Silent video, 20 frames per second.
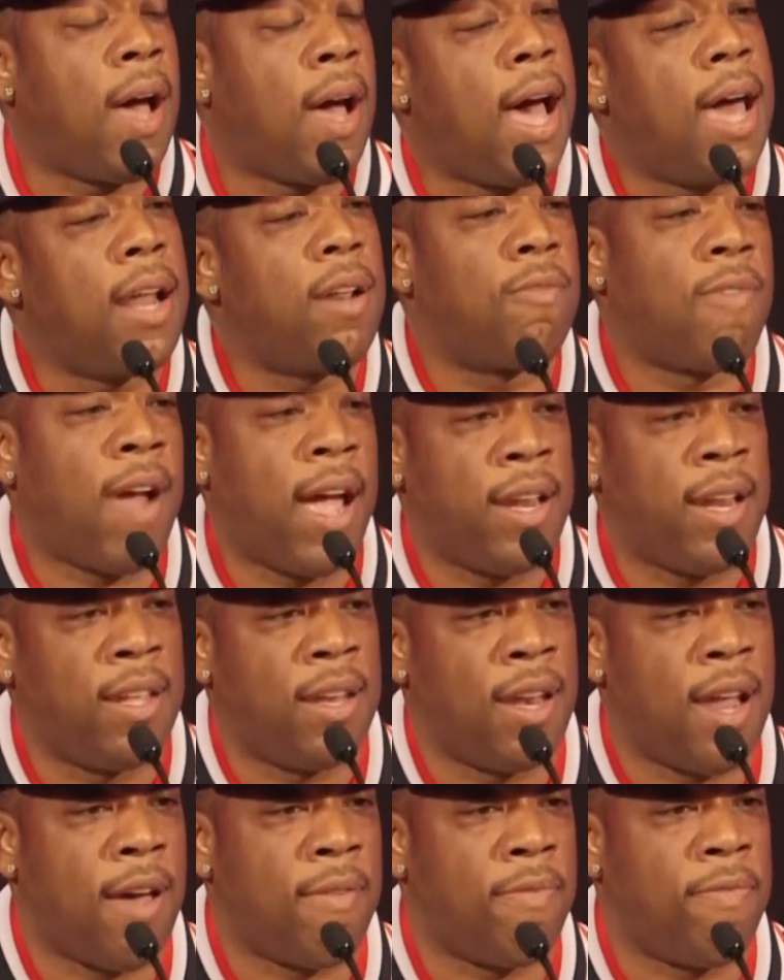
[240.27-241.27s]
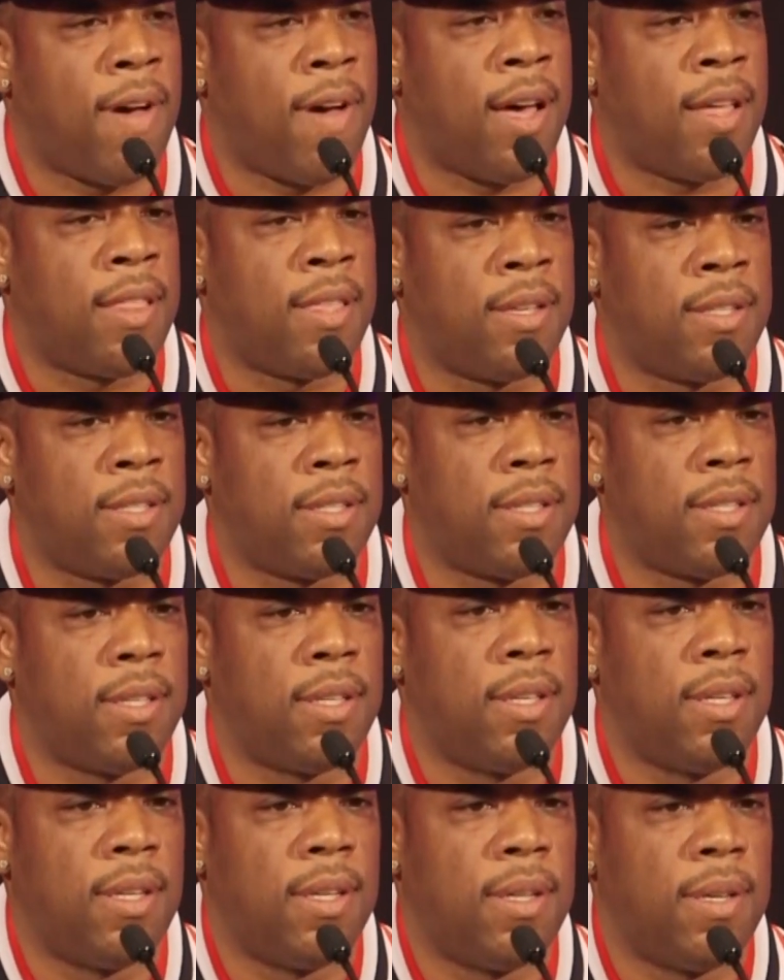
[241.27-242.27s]
how to write in our fathers.
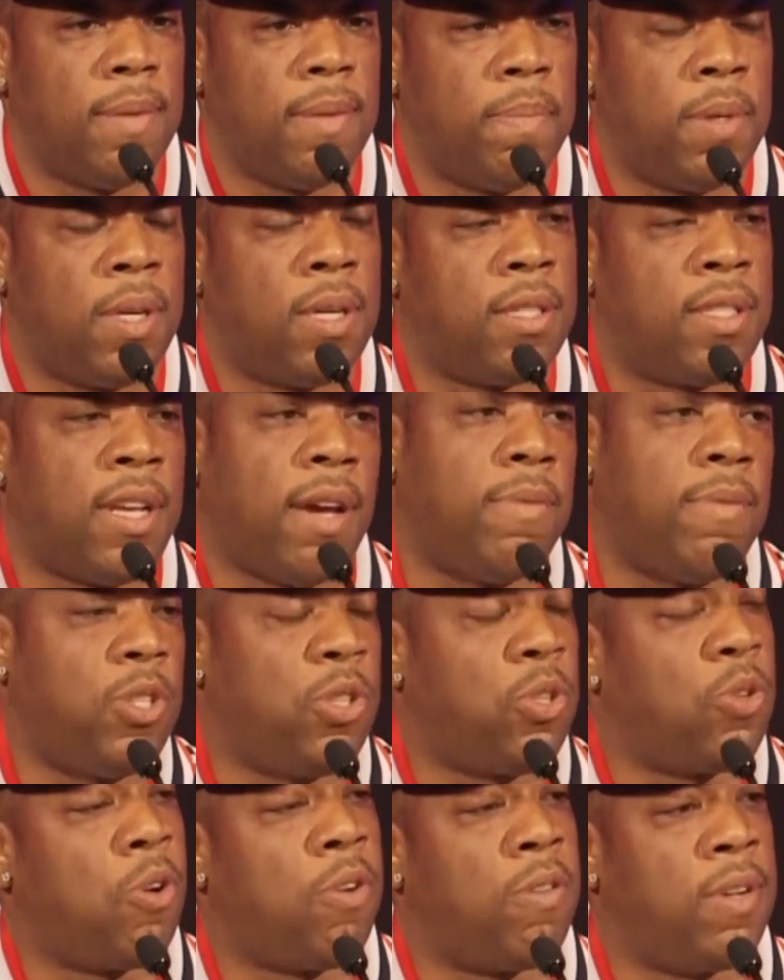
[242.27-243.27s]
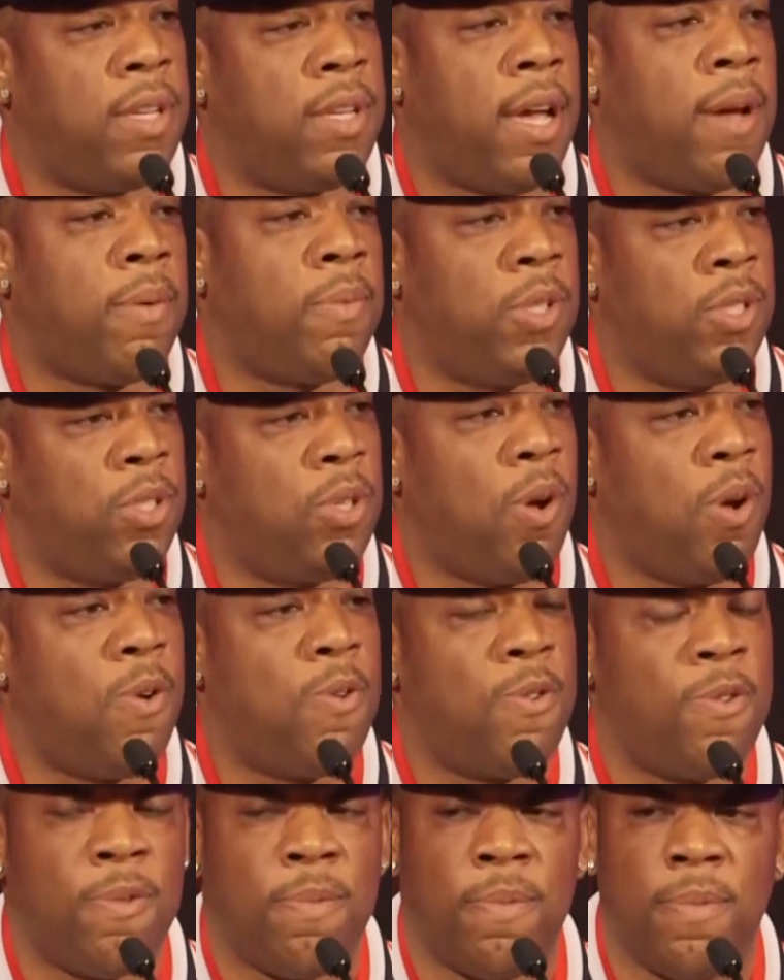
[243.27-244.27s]
Because every story that we
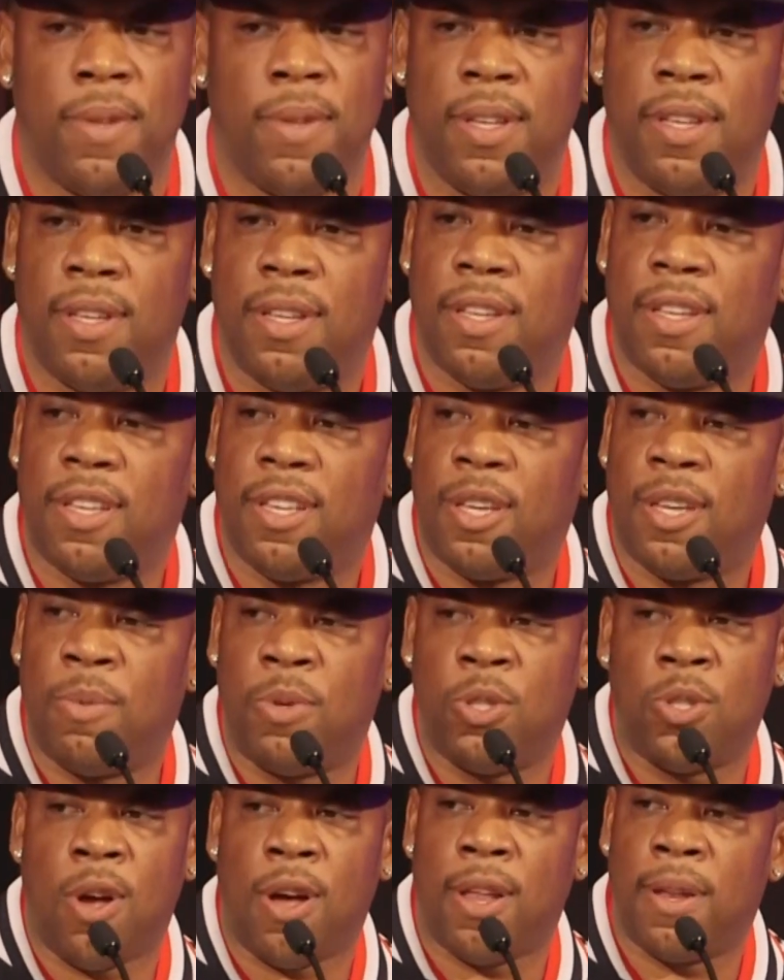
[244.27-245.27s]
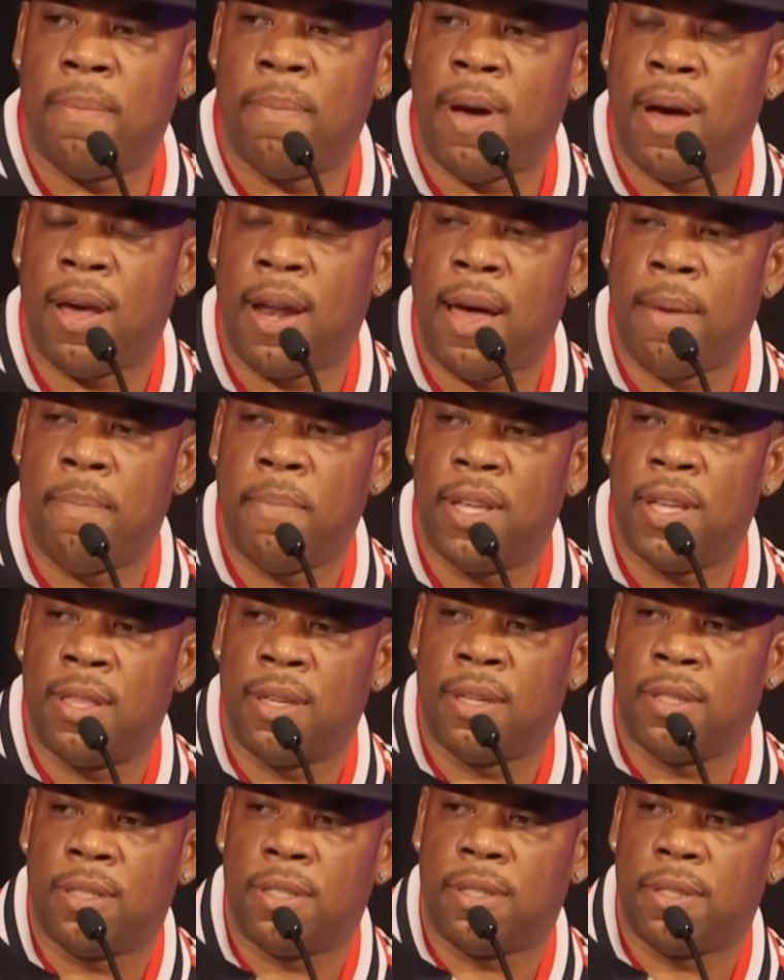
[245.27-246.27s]
told them, it was all about our
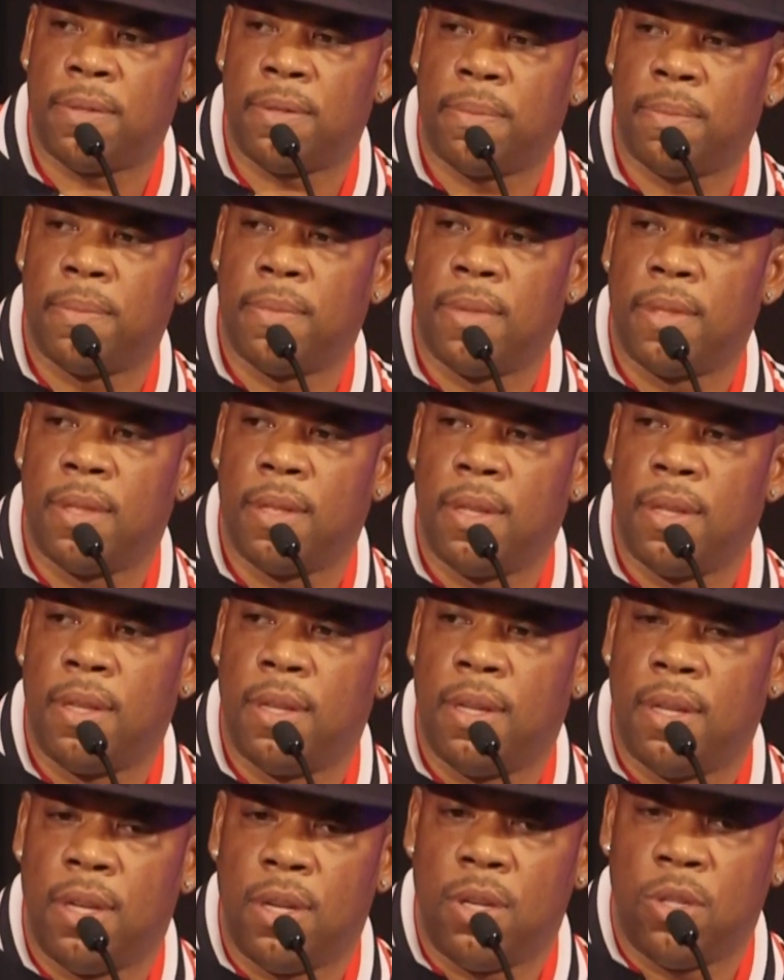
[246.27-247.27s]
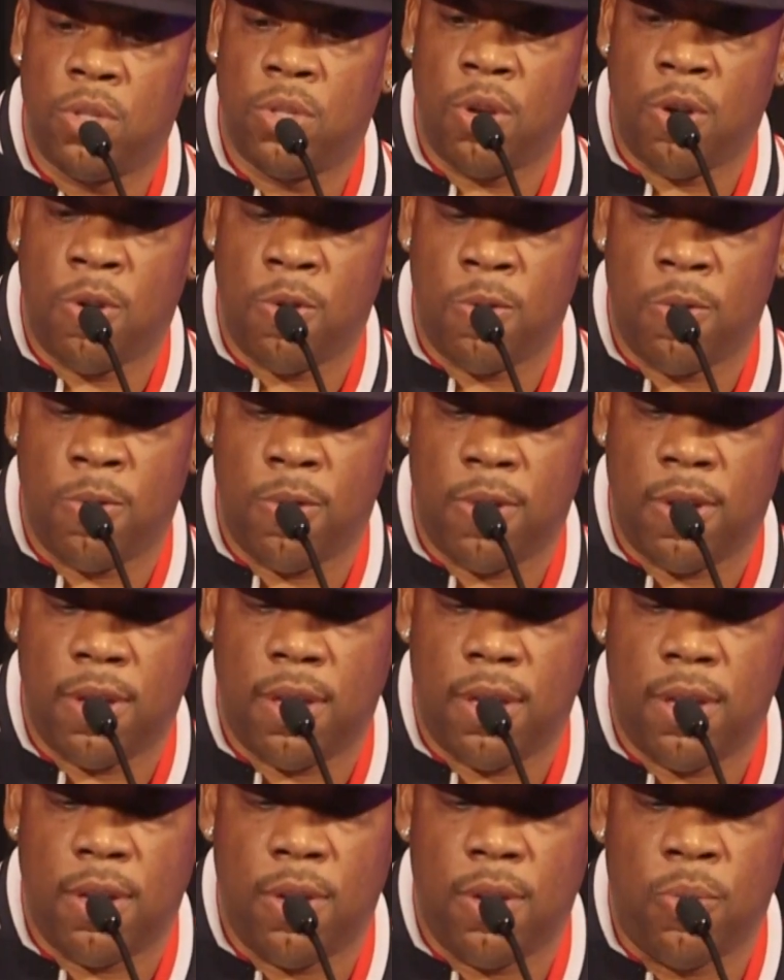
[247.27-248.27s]
mothers. So
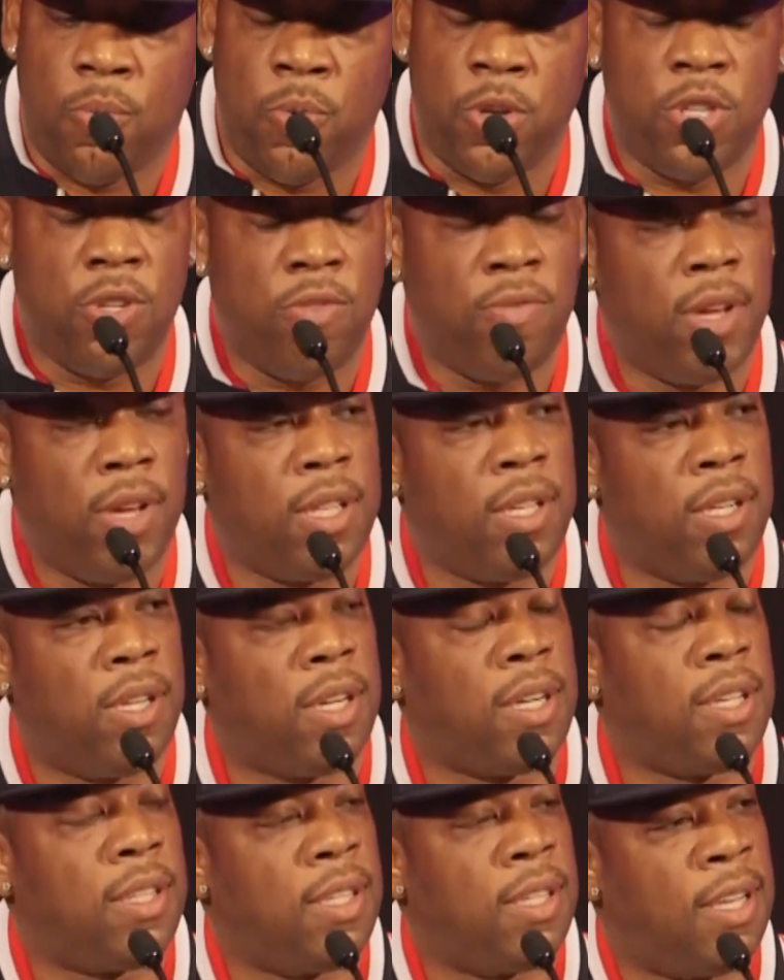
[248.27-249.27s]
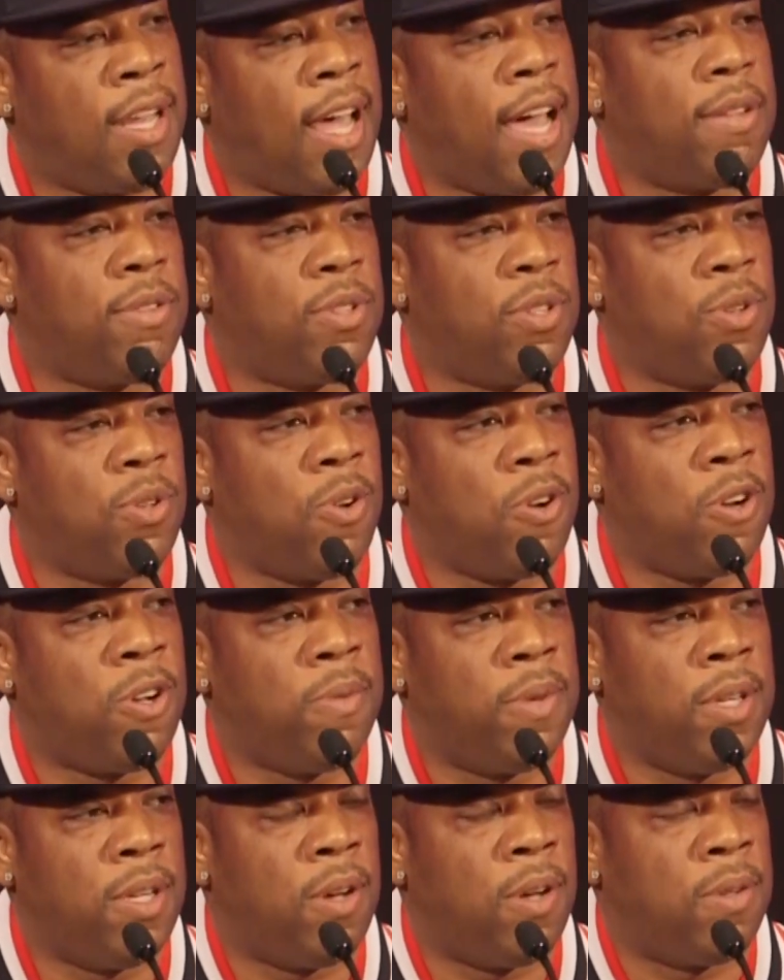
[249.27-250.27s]
when you really look at the life story,
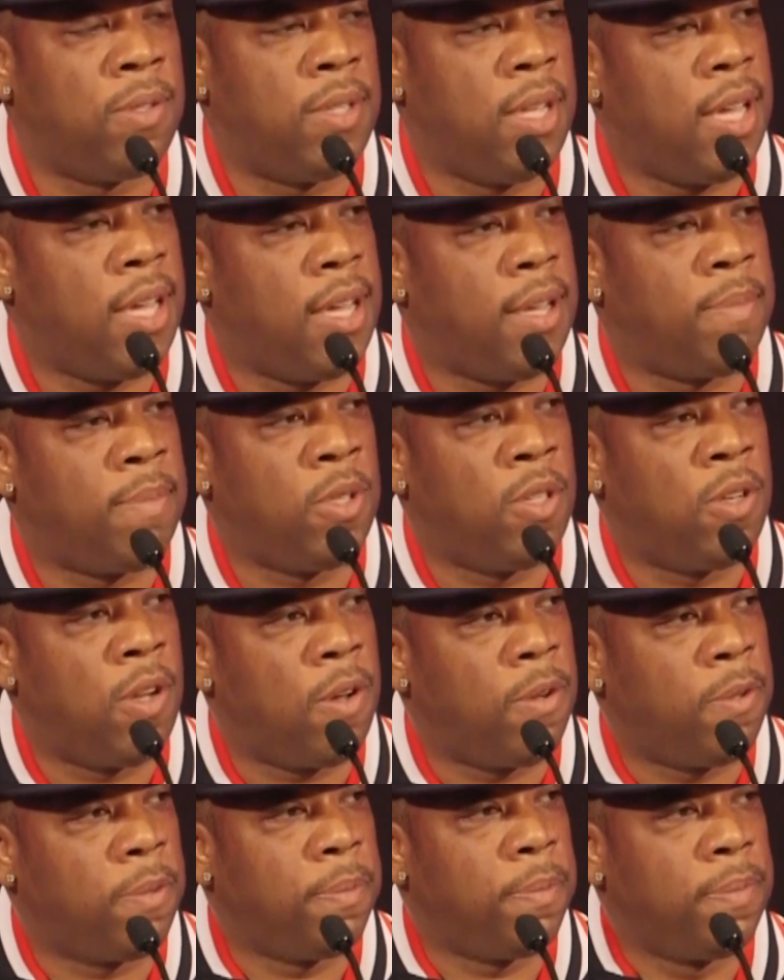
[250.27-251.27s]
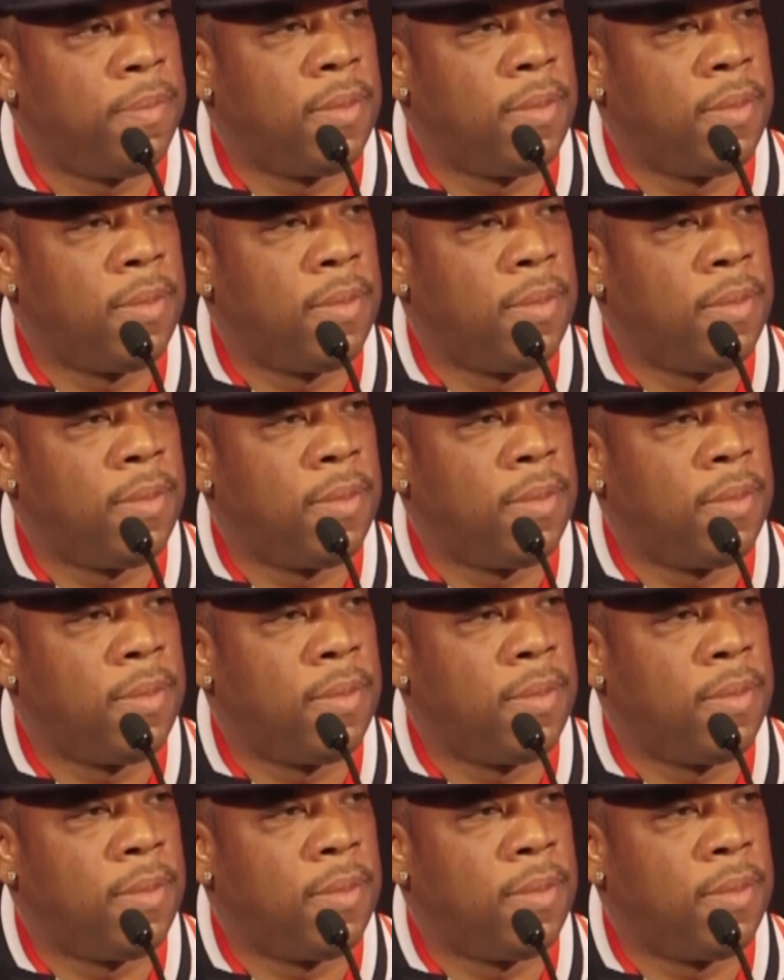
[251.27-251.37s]
we go, damn, you know,